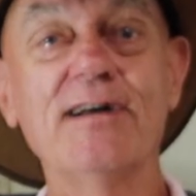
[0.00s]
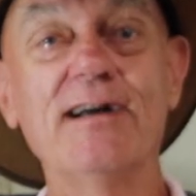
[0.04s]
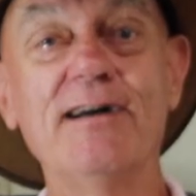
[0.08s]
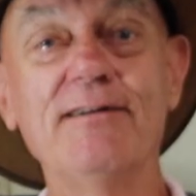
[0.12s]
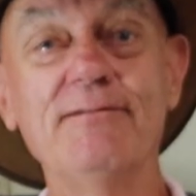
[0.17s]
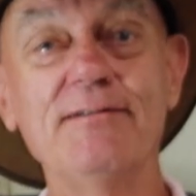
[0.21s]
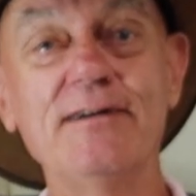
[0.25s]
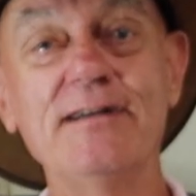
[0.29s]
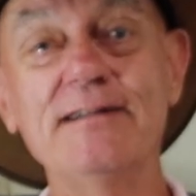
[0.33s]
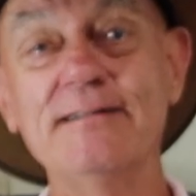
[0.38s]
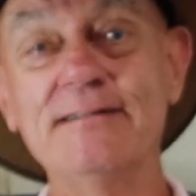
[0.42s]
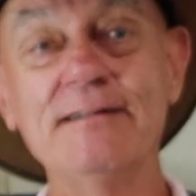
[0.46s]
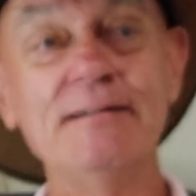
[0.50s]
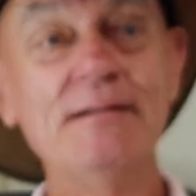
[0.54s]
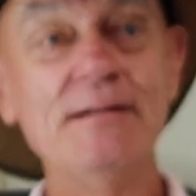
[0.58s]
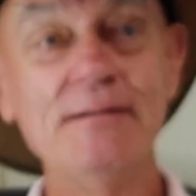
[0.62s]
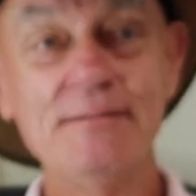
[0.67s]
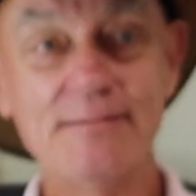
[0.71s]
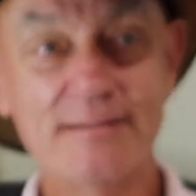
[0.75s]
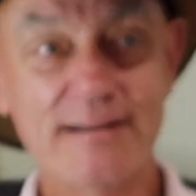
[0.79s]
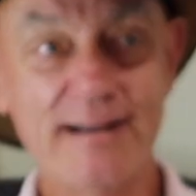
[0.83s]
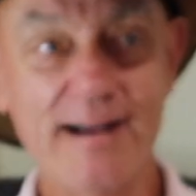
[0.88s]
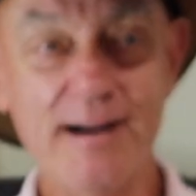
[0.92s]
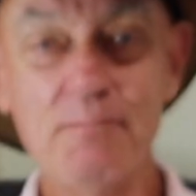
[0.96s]
I mean,
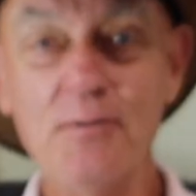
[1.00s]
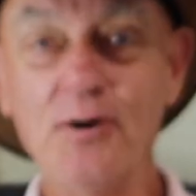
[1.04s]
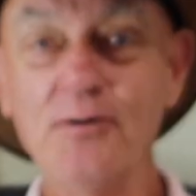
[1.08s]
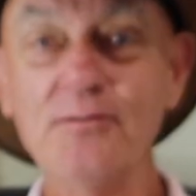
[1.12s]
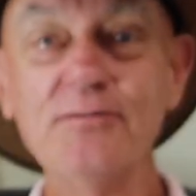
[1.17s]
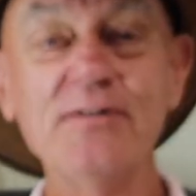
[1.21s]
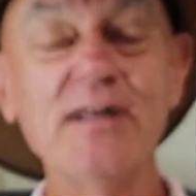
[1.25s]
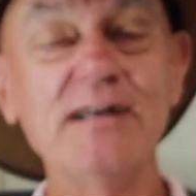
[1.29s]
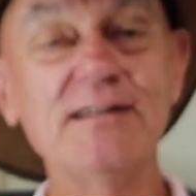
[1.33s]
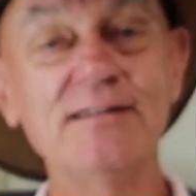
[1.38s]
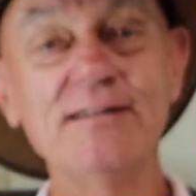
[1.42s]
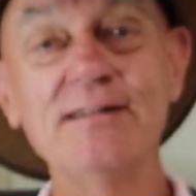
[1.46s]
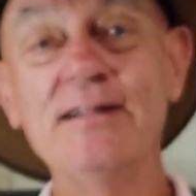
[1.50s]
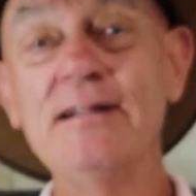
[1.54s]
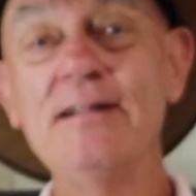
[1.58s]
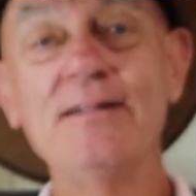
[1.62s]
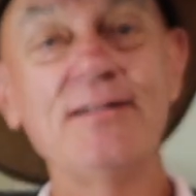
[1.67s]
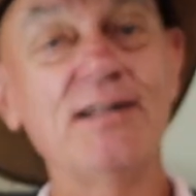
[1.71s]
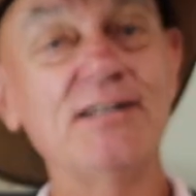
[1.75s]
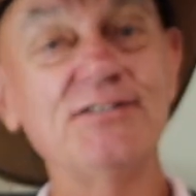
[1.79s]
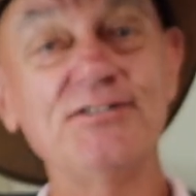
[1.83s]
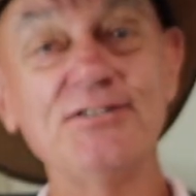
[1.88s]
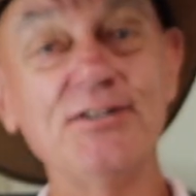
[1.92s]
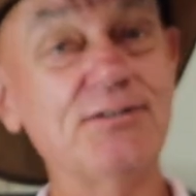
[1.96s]
come on,
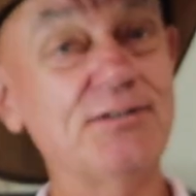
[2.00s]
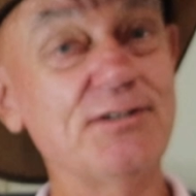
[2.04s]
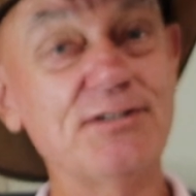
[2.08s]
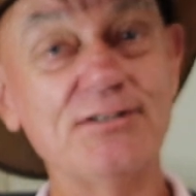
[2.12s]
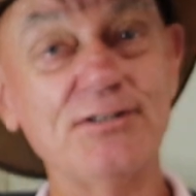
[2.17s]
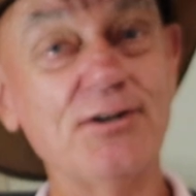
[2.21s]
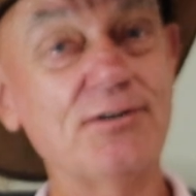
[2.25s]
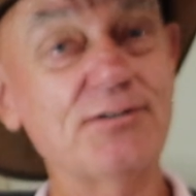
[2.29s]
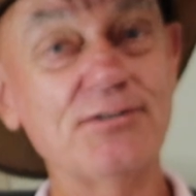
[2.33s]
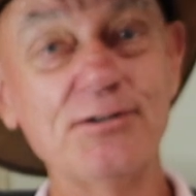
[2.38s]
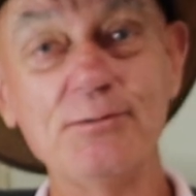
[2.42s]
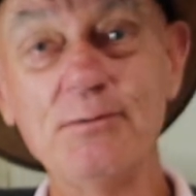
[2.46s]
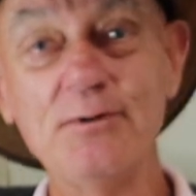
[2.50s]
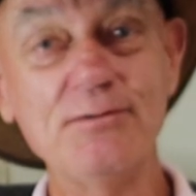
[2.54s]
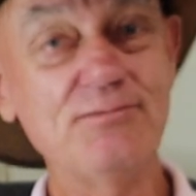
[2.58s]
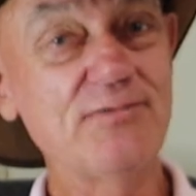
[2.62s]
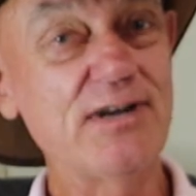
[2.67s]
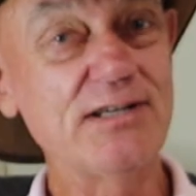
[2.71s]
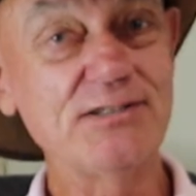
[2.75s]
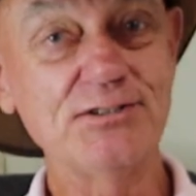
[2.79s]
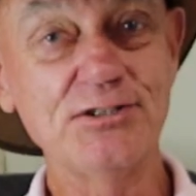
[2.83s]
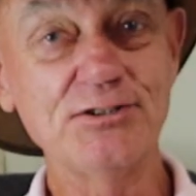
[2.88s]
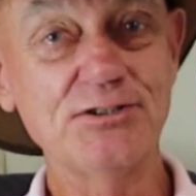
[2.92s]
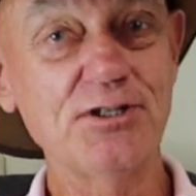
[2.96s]
that's not the dog you want
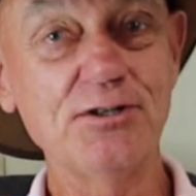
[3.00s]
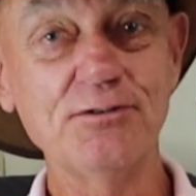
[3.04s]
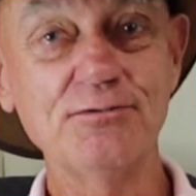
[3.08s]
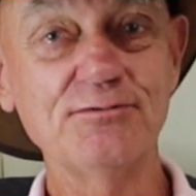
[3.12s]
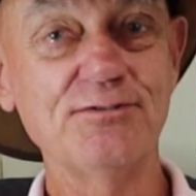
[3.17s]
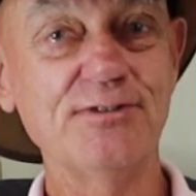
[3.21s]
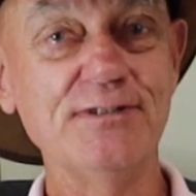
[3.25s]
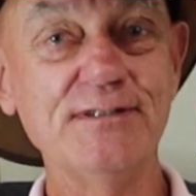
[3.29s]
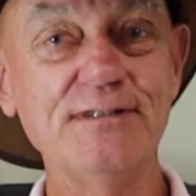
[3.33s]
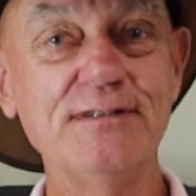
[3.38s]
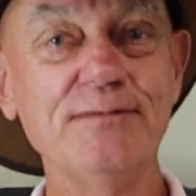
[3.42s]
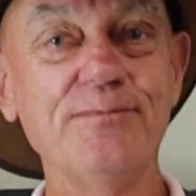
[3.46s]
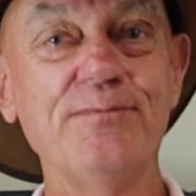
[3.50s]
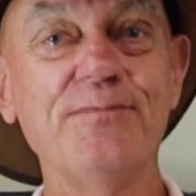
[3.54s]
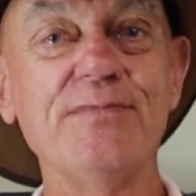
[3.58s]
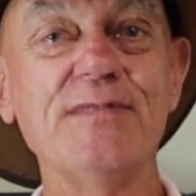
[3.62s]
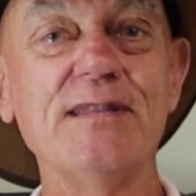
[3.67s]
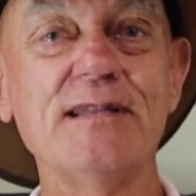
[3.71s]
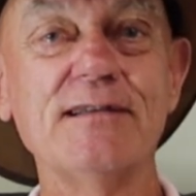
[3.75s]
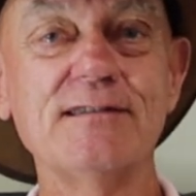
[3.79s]
around your children.